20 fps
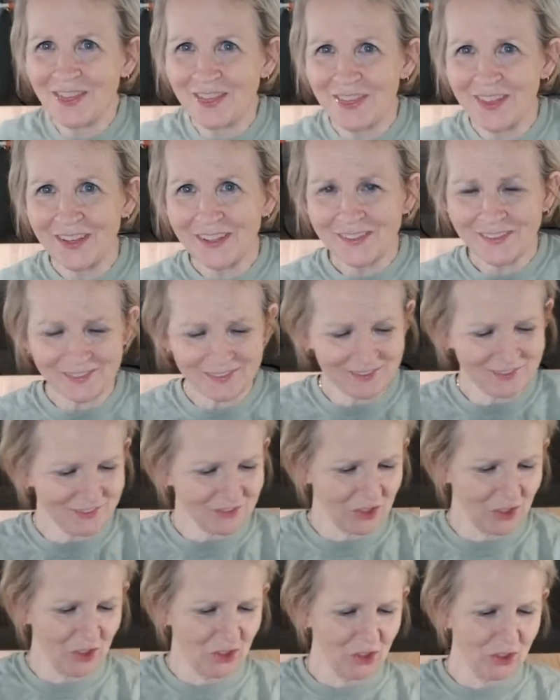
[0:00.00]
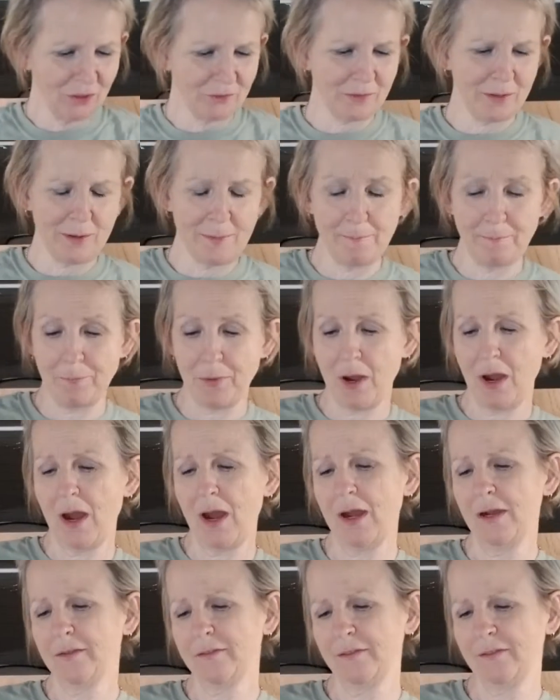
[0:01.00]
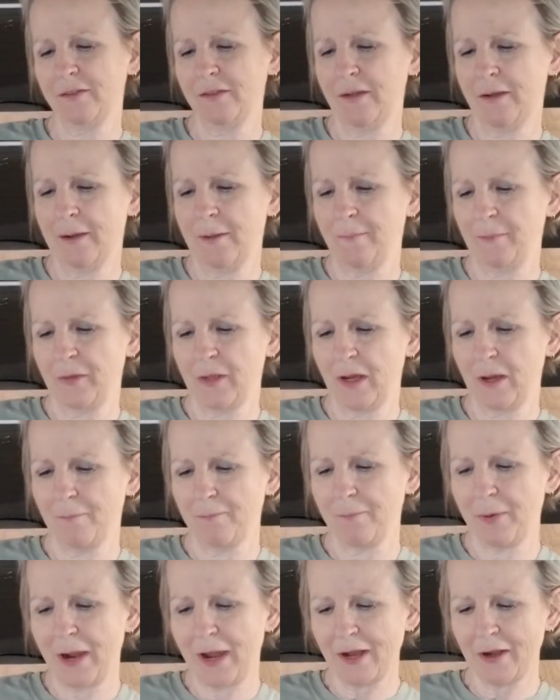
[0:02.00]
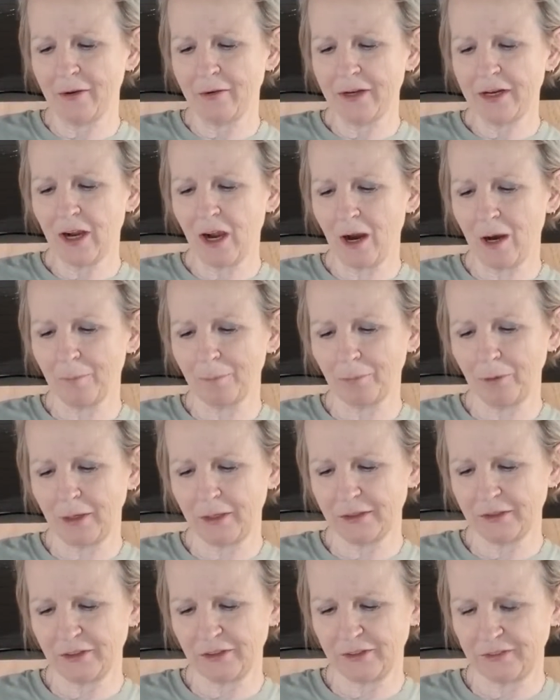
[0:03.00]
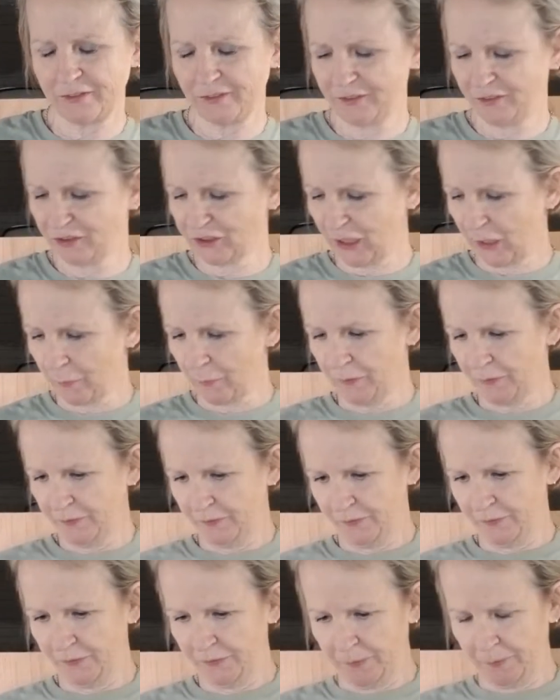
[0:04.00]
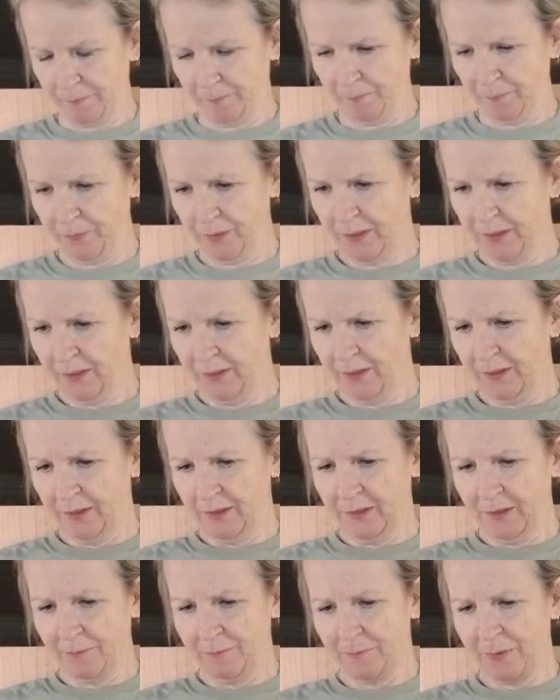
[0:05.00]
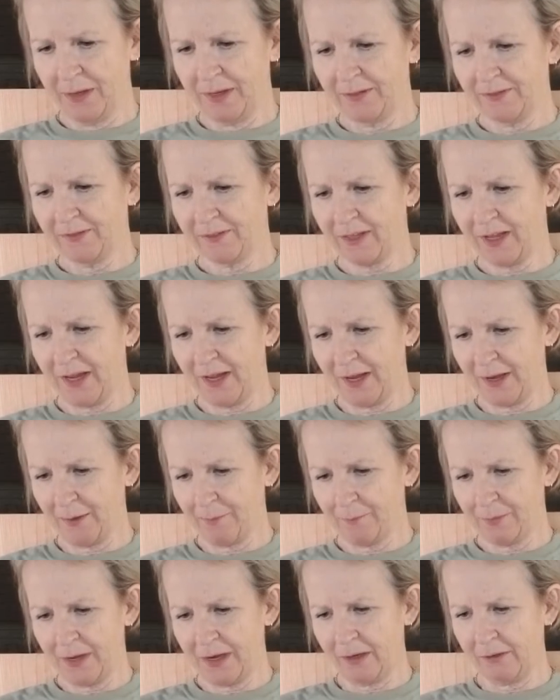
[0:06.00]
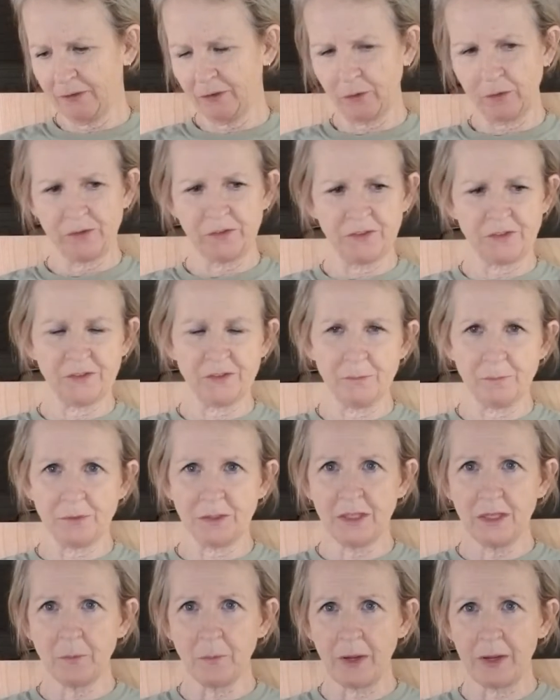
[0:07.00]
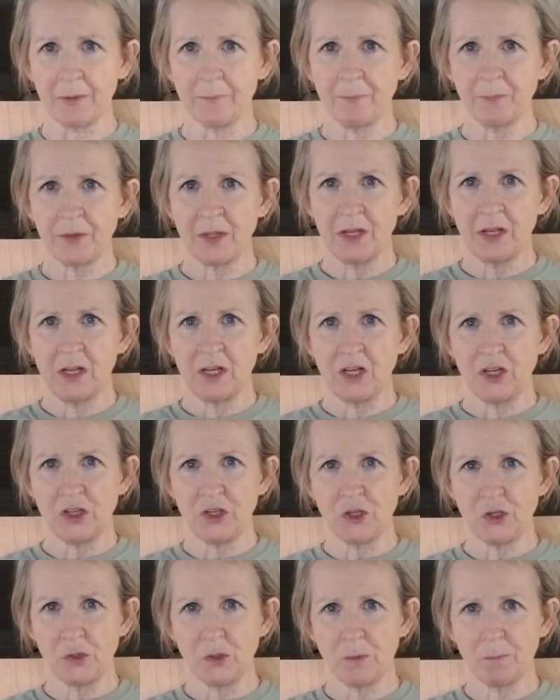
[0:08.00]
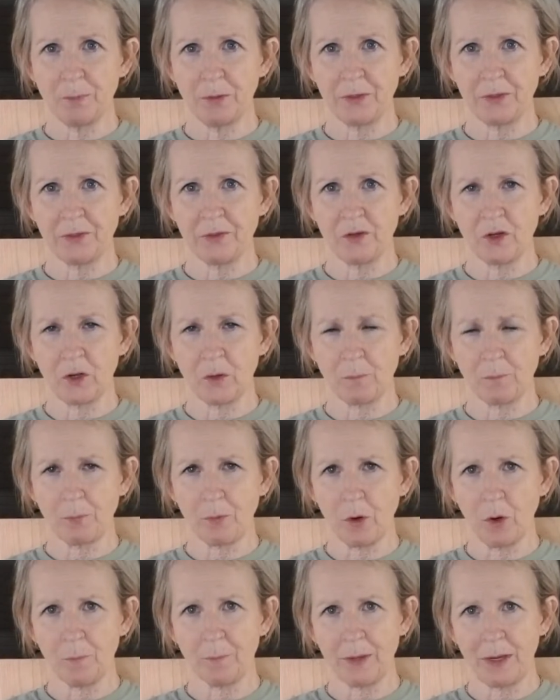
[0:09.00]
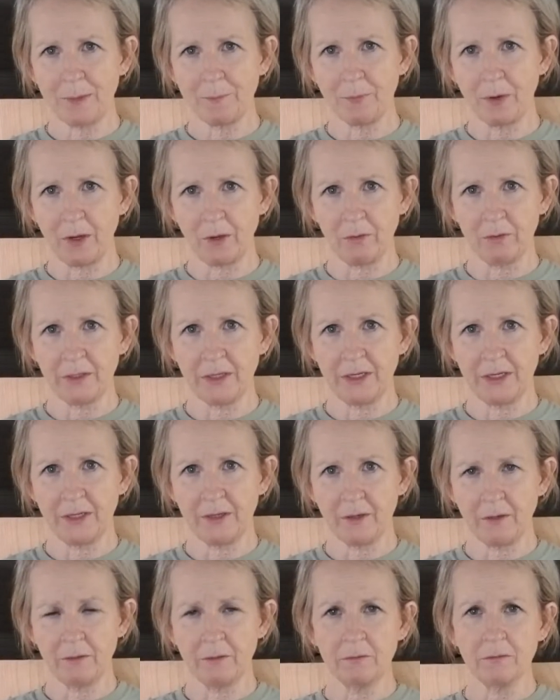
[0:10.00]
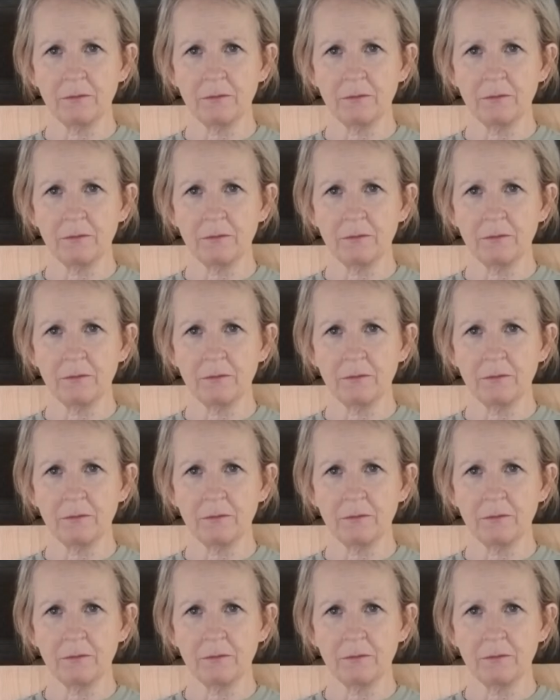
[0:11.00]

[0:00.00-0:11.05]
This is called a BOSS, a battery operated shower system. Base camp outdoor systems. Anyway, you put your propane bottle here.